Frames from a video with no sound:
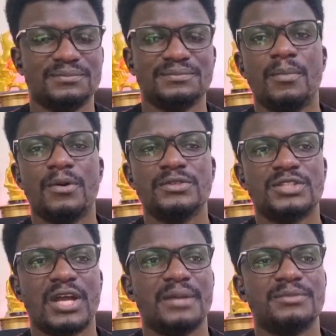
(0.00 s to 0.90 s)
Most
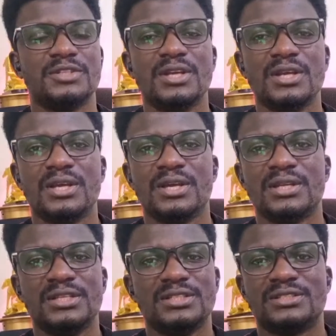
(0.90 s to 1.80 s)
times,
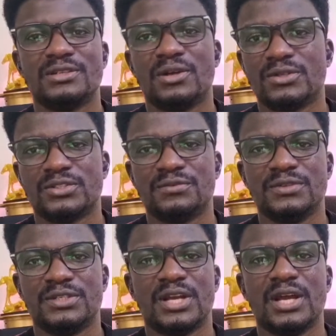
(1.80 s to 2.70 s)
this is the cause of
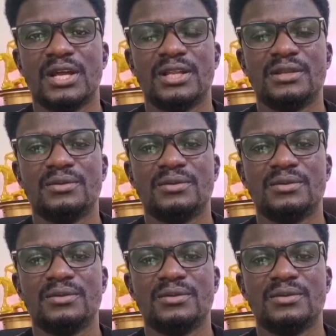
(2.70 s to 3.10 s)
it, and